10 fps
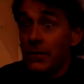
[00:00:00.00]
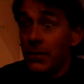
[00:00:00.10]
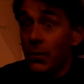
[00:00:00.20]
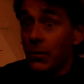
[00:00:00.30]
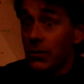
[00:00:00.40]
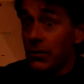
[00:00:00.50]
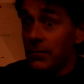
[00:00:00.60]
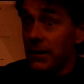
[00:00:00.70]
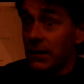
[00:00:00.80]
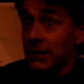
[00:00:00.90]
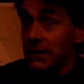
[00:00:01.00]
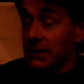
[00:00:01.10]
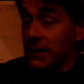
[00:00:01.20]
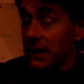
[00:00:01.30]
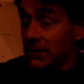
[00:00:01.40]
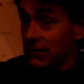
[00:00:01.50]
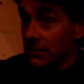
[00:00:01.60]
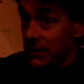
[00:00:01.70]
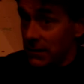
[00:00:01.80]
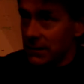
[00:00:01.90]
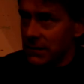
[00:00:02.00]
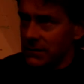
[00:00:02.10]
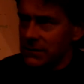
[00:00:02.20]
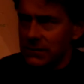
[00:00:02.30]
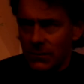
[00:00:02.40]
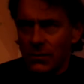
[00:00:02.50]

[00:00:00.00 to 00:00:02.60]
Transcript: Northern American Native Americans.